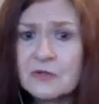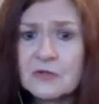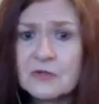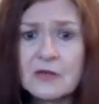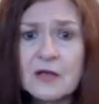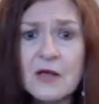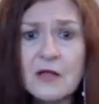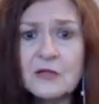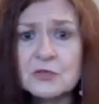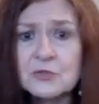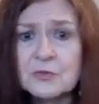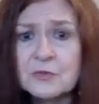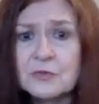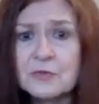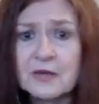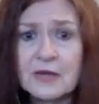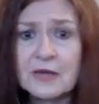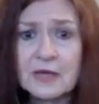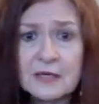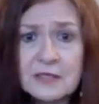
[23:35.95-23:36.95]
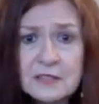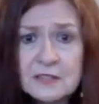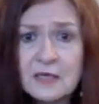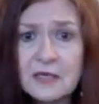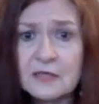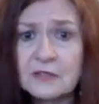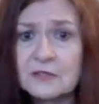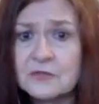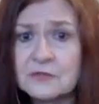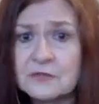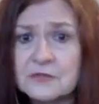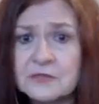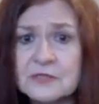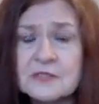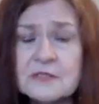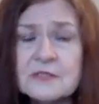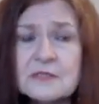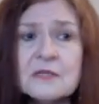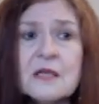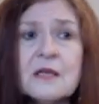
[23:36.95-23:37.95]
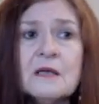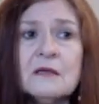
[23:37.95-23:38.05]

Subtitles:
and college without any diagnosis,